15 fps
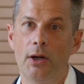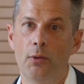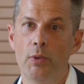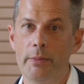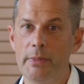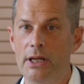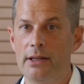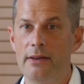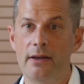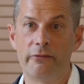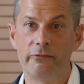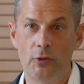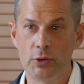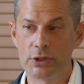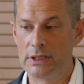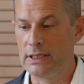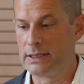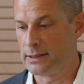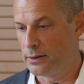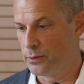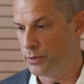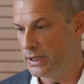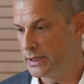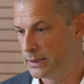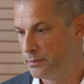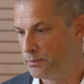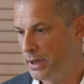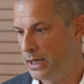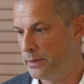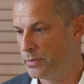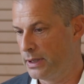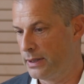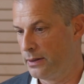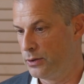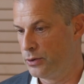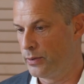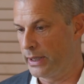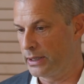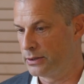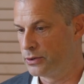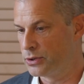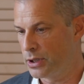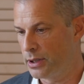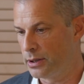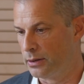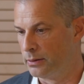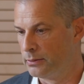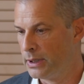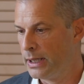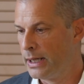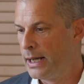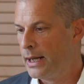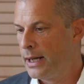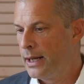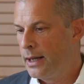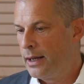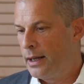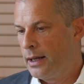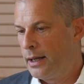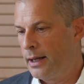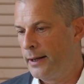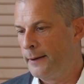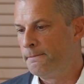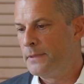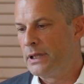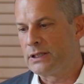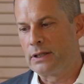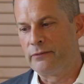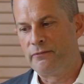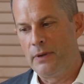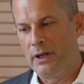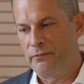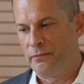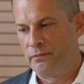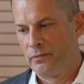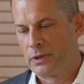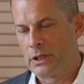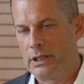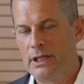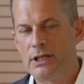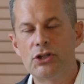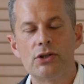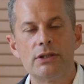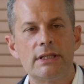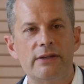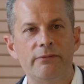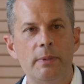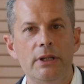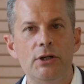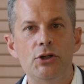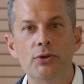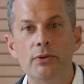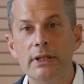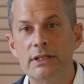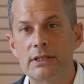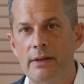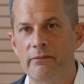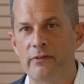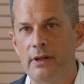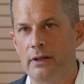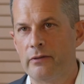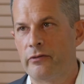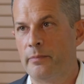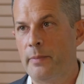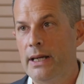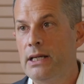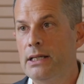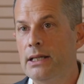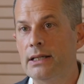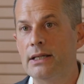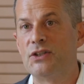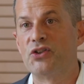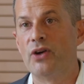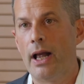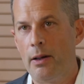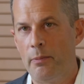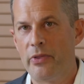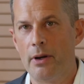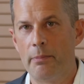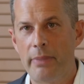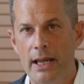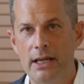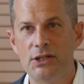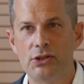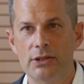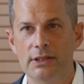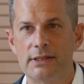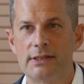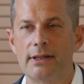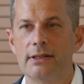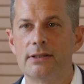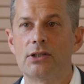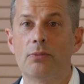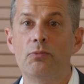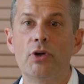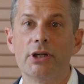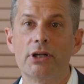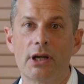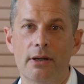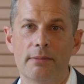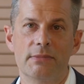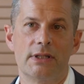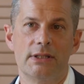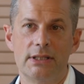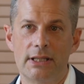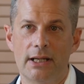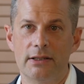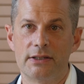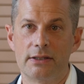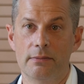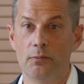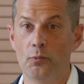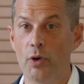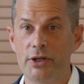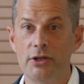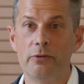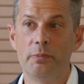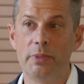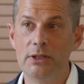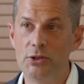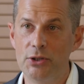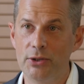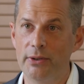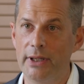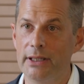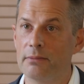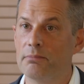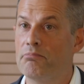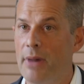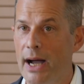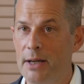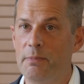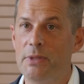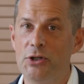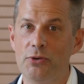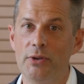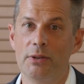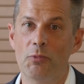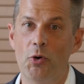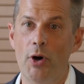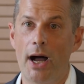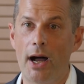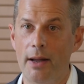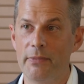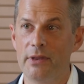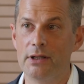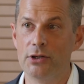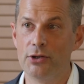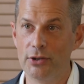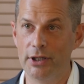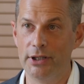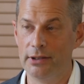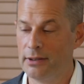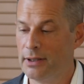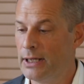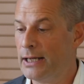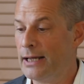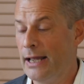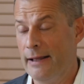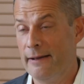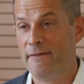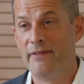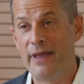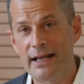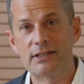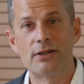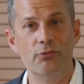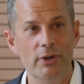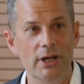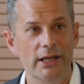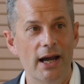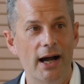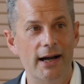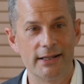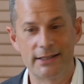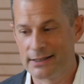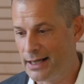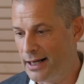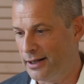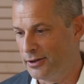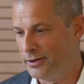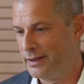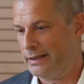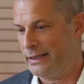women in their 40s in a recent paper in the New England Journal. Is that if clinicians have been doing something for many years to help their patients, and someone comes and tells them what you've been doing might be doing more harm than good, that's a really hard sell.